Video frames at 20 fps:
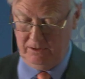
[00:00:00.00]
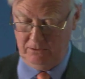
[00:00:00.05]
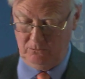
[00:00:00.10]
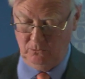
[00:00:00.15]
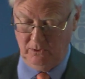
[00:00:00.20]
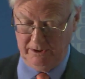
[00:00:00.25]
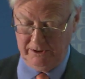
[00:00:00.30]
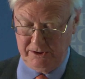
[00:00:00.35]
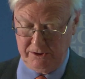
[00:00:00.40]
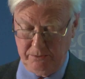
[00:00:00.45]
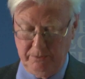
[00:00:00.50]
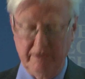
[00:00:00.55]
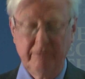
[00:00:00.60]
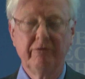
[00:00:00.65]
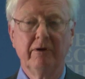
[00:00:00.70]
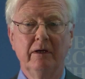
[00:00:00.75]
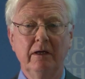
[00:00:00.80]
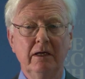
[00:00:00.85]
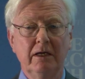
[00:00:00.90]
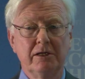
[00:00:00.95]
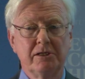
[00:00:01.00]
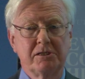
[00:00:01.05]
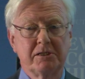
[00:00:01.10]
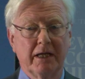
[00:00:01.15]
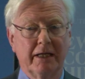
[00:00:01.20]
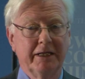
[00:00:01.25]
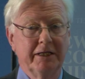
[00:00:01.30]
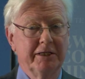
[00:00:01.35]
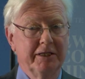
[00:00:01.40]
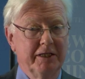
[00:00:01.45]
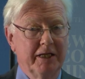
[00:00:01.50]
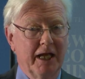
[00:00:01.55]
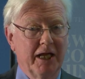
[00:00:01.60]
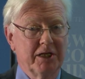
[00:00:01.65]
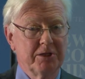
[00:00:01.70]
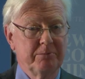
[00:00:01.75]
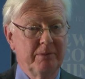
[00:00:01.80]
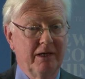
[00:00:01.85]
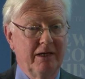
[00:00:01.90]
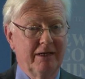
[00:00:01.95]
Once we've study the
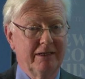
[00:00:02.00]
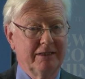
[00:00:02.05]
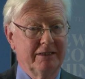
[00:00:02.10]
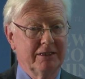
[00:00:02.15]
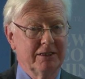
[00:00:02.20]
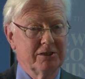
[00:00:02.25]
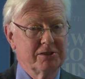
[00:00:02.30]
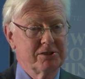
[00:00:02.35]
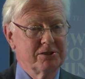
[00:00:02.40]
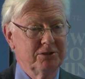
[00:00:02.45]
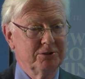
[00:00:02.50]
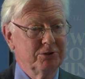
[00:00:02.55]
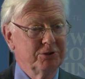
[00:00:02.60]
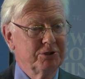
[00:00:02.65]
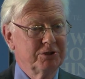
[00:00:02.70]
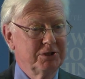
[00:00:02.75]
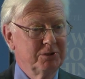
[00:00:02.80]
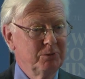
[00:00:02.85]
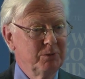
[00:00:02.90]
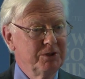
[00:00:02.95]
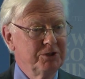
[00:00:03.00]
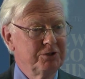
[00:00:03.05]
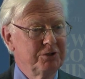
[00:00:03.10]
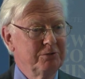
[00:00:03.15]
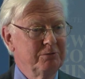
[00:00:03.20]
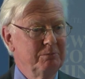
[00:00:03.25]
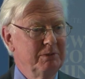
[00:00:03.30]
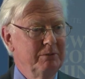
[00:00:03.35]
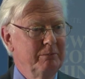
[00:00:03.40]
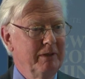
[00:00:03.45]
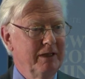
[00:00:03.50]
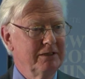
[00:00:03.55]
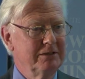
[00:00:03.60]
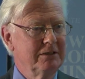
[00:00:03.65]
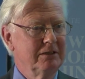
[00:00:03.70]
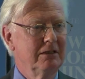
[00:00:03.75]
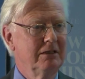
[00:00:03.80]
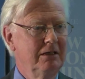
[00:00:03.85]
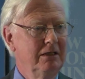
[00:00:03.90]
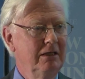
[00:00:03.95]
Nash bargaining solution, we should be
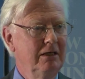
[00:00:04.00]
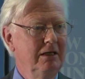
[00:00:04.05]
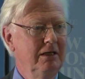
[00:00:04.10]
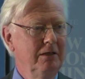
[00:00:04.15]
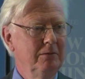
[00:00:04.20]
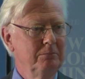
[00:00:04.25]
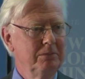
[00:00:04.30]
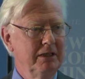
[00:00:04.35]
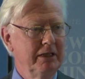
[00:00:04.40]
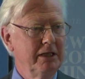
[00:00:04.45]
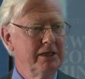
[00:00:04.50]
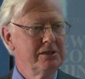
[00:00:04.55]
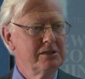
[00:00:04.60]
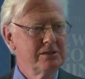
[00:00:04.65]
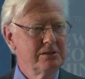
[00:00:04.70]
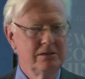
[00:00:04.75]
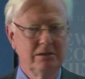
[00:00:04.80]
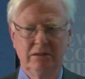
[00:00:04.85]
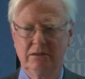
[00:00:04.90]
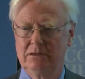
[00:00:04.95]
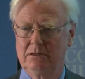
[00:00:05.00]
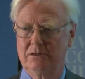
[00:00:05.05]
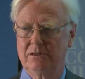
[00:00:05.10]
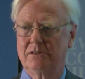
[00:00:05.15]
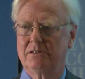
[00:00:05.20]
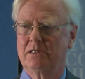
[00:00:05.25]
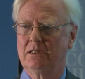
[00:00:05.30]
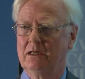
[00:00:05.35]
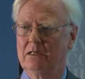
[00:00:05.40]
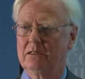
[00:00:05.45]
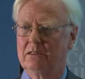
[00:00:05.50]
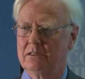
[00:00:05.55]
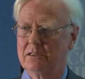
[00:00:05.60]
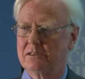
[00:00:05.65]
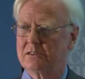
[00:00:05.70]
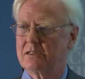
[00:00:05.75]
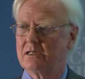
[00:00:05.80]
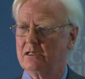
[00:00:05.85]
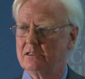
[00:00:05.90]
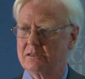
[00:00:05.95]
better placed to start
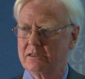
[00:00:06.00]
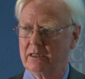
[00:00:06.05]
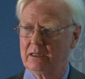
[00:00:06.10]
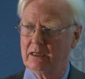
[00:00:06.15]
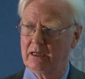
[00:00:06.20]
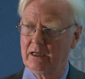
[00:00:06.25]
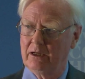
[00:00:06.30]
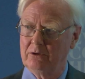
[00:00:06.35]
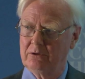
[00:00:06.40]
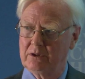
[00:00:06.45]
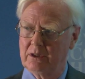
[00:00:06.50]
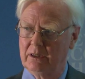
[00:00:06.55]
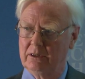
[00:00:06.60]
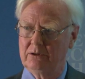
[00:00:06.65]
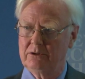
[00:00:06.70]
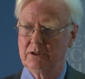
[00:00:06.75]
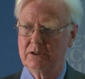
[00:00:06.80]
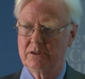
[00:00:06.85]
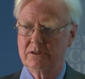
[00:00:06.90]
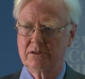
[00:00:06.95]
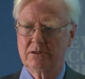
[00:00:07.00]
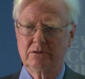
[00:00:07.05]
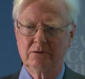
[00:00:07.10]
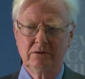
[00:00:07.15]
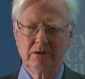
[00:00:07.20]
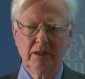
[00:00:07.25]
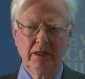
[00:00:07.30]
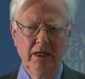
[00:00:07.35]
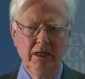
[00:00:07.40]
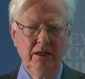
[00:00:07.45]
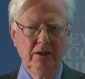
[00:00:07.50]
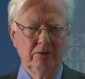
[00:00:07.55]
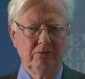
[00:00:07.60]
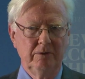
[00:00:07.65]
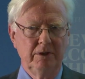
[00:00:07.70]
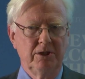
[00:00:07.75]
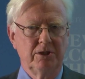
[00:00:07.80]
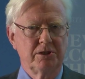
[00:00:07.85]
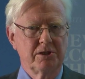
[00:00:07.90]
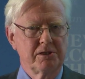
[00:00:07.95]
discussing how countries could
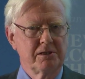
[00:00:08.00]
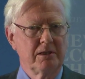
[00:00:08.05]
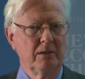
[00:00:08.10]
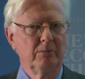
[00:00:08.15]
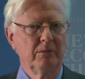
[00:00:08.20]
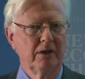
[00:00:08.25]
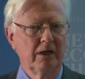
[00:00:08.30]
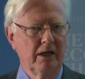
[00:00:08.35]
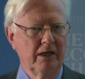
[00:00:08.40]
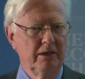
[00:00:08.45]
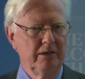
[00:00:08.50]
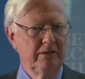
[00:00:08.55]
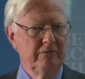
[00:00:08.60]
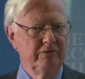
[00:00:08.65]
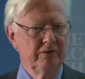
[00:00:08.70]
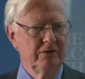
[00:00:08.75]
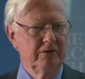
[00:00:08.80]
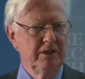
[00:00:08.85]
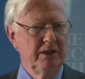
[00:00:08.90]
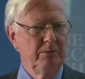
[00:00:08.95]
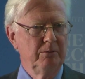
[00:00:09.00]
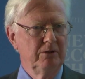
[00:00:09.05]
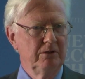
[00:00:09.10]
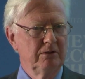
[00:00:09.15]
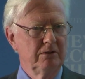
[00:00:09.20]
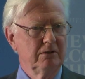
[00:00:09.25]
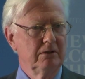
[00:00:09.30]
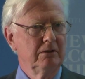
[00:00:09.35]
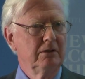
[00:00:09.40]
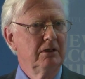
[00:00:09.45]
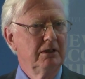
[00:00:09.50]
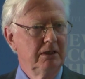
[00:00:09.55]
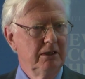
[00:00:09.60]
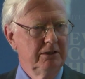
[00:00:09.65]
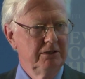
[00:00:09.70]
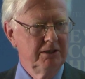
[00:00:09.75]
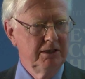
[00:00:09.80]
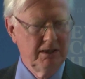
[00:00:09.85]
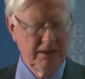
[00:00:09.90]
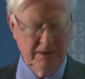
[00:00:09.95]
reach some kind of agreement on
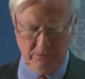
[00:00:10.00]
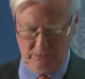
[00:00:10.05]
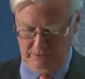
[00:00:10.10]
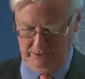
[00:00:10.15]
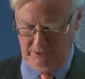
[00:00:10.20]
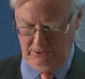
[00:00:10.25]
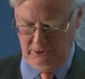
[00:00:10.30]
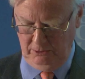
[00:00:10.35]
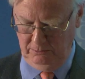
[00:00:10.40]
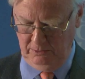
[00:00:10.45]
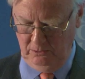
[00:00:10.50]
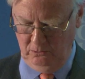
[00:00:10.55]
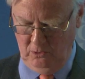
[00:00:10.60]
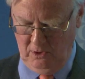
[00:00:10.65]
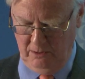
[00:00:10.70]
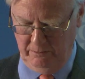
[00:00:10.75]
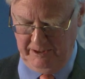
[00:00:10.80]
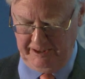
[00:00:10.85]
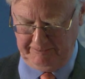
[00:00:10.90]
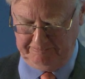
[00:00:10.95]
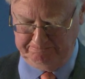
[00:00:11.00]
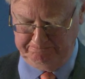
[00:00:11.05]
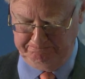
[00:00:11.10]
dealing with global warming.